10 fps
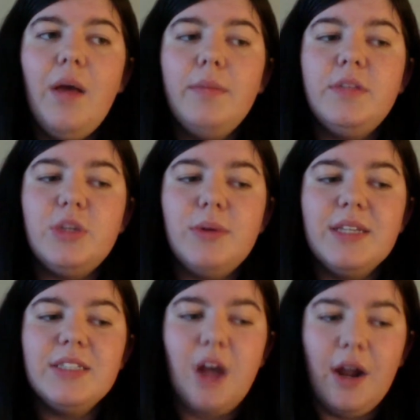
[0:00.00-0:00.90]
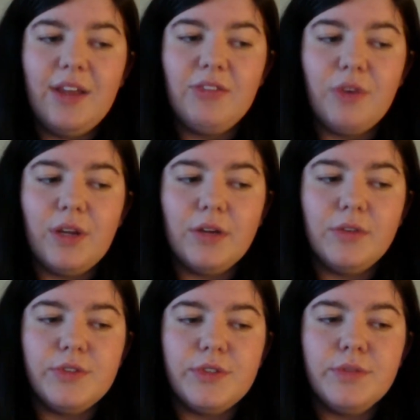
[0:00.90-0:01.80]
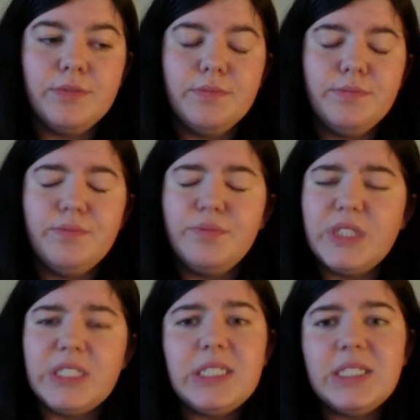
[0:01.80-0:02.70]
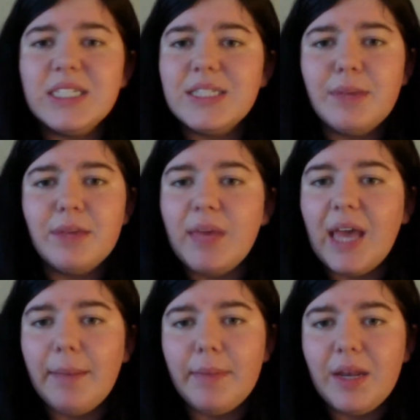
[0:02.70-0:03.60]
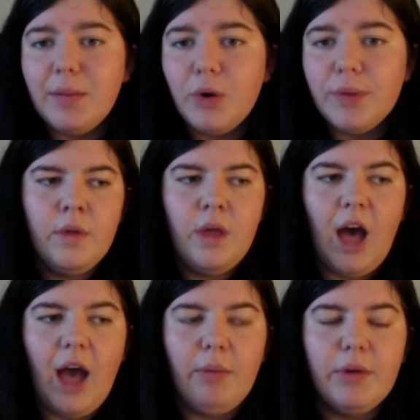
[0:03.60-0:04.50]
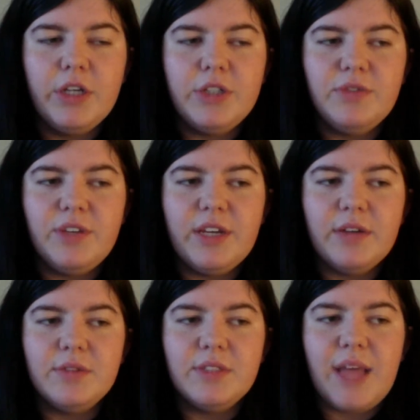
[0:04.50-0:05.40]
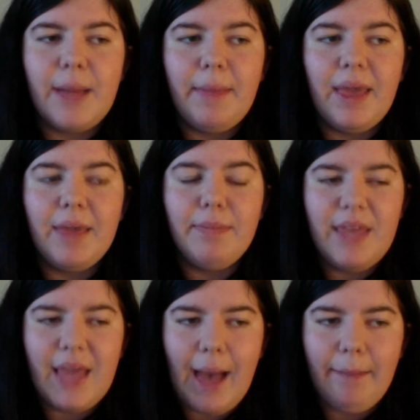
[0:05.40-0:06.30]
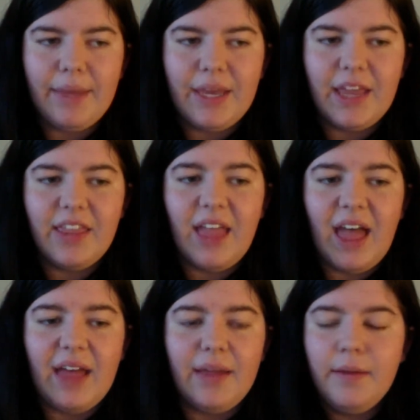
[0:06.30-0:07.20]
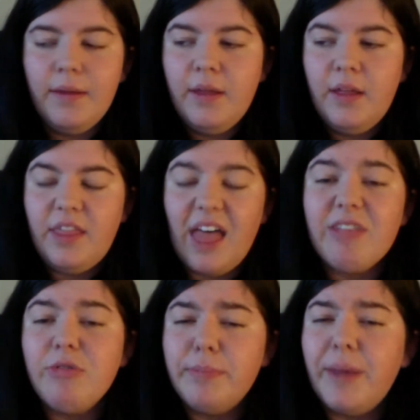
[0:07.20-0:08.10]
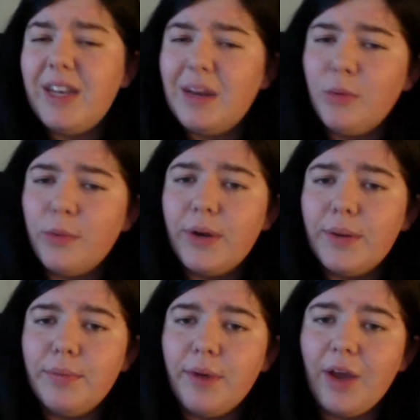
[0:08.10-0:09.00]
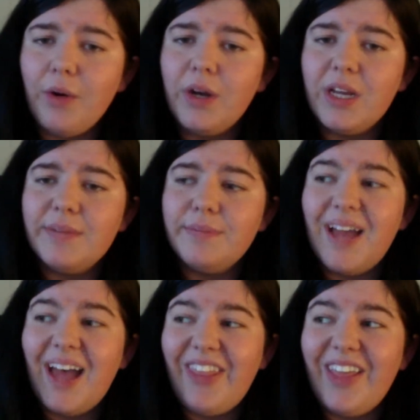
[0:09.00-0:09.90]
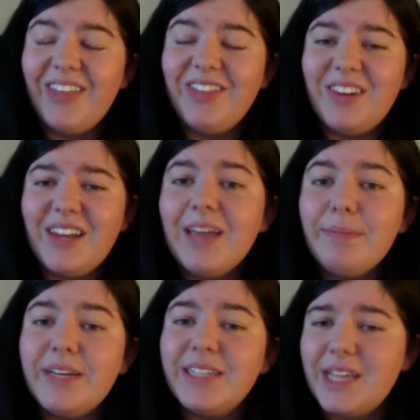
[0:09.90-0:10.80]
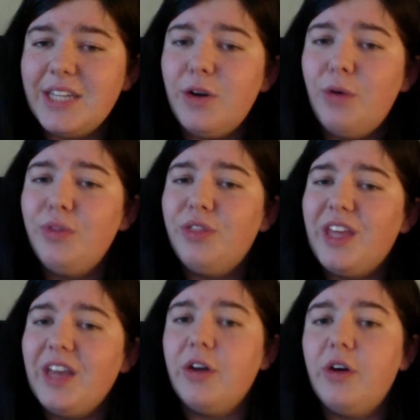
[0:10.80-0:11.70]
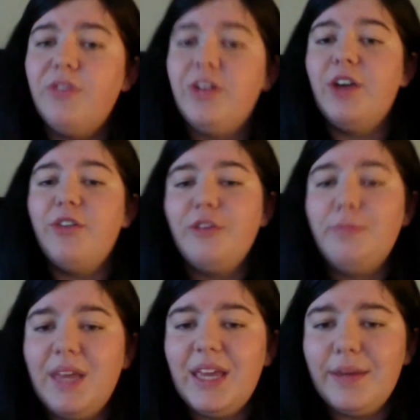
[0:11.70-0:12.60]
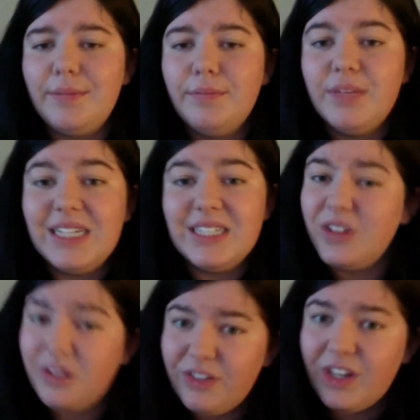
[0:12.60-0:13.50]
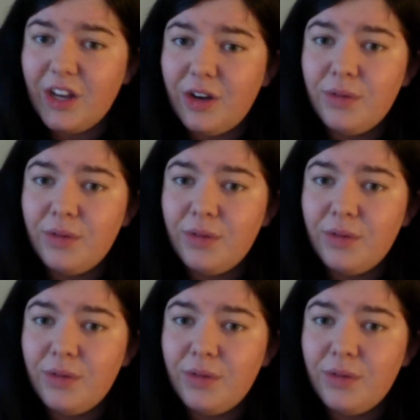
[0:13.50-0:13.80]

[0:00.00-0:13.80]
doing Sane's videos doesn't make me happy anymore. I want to do videos that make me happy, and that's my #1 priority at the end of the day, because I don't think a good video for me is a good video